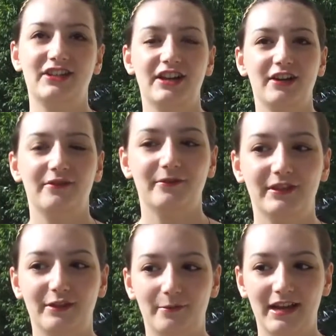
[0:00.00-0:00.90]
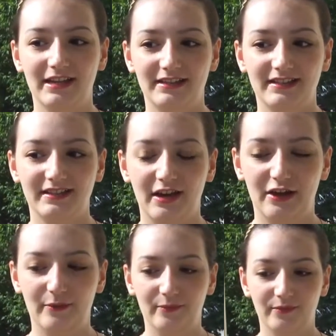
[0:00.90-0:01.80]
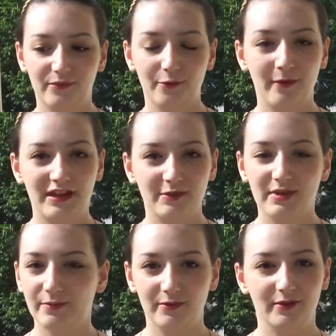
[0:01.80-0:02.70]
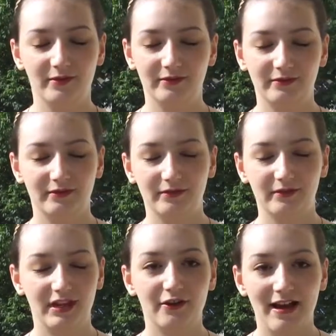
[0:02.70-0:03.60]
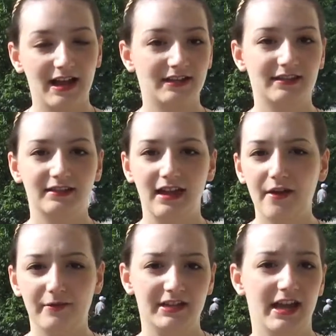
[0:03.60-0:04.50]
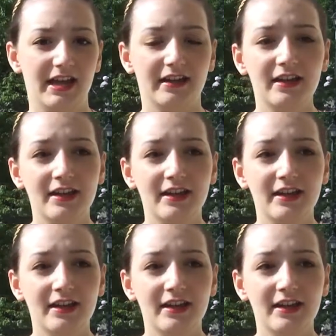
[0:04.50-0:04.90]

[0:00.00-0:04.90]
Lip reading: Chekhov really writes the way that people interact every day.